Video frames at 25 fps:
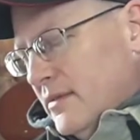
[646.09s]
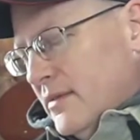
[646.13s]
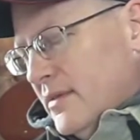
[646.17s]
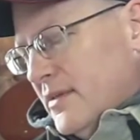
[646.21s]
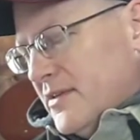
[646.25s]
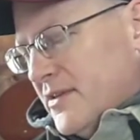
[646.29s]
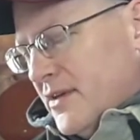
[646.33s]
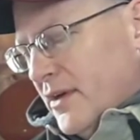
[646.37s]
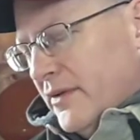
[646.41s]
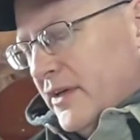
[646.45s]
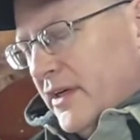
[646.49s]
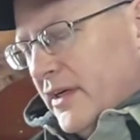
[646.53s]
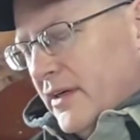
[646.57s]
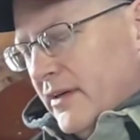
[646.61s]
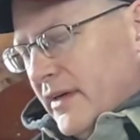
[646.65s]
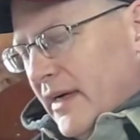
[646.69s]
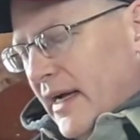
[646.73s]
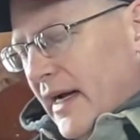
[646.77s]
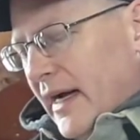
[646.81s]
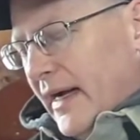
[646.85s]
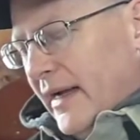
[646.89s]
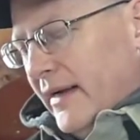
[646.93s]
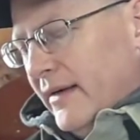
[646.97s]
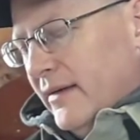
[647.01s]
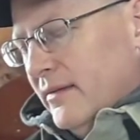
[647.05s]
so that you're
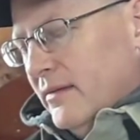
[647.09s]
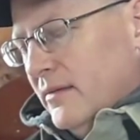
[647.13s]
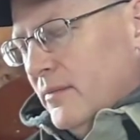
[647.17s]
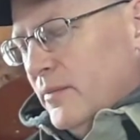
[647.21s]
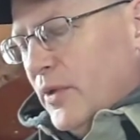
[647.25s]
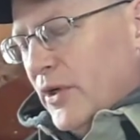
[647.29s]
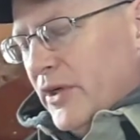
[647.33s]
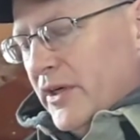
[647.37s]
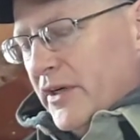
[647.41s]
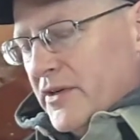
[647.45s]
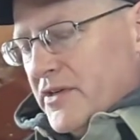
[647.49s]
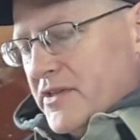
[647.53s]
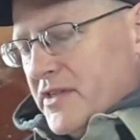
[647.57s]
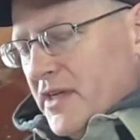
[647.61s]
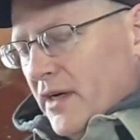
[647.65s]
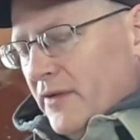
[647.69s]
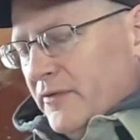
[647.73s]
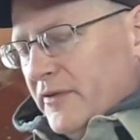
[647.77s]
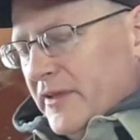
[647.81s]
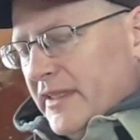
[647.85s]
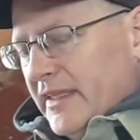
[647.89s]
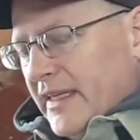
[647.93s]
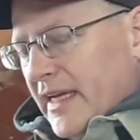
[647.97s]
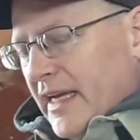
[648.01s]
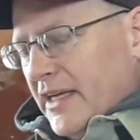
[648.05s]
not putting
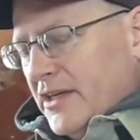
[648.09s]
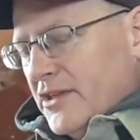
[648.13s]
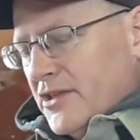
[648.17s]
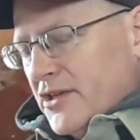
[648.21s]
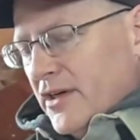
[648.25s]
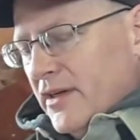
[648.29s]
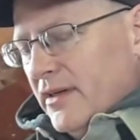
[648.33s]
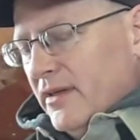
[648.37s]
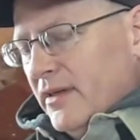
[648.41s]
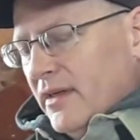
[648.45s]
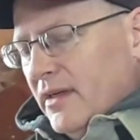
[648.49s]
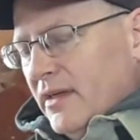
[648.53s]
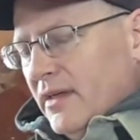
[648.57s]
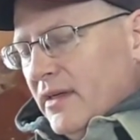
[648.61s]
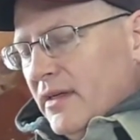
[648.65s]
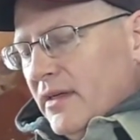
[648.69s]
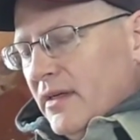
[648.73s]
yourself in danger.